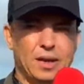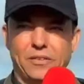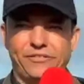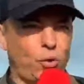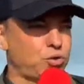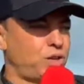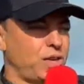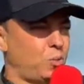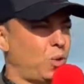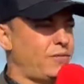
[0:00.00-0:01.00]

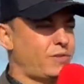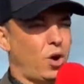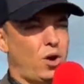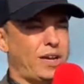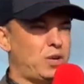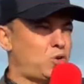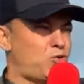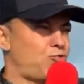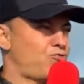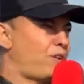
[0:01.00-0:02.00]
Fortunately, we've got
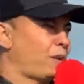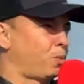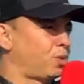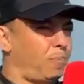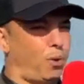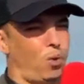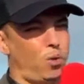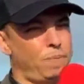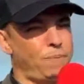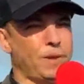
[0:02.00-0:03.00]
incredible support.